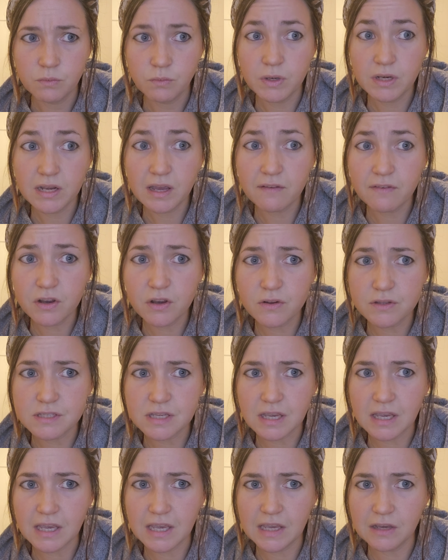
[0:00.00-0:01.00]
We never got
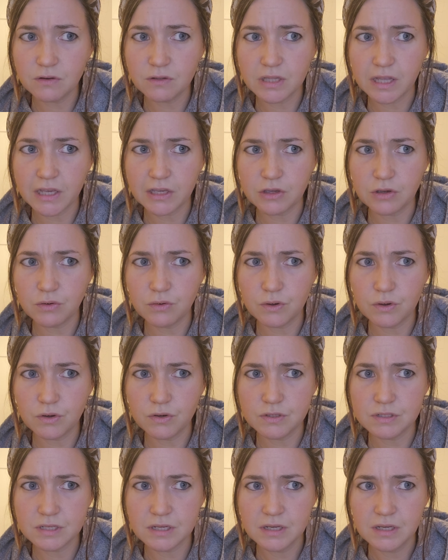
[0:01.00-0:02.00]
to heal like you
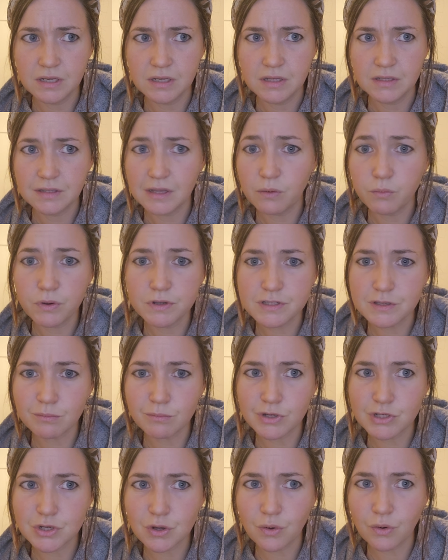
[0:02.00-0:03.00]
could. There wasn't
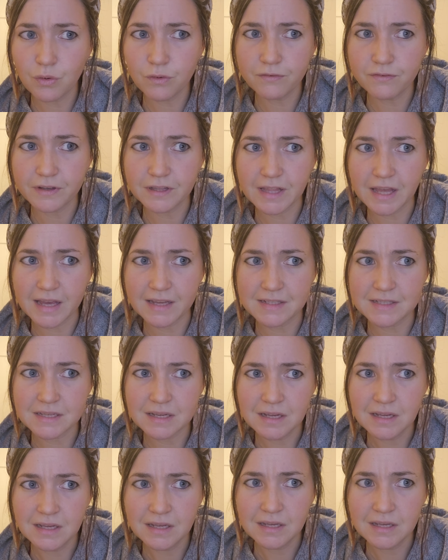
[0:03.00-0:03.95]
much call for that.